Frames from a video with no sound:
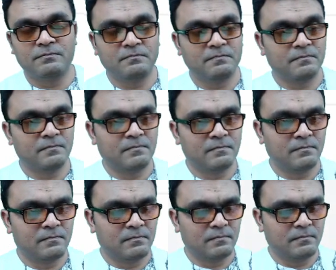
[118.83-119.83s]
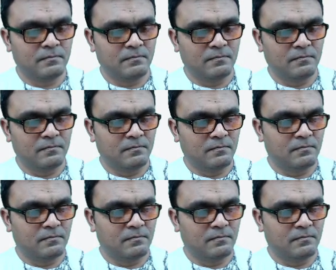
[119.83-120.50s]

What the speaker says: Nothing is said.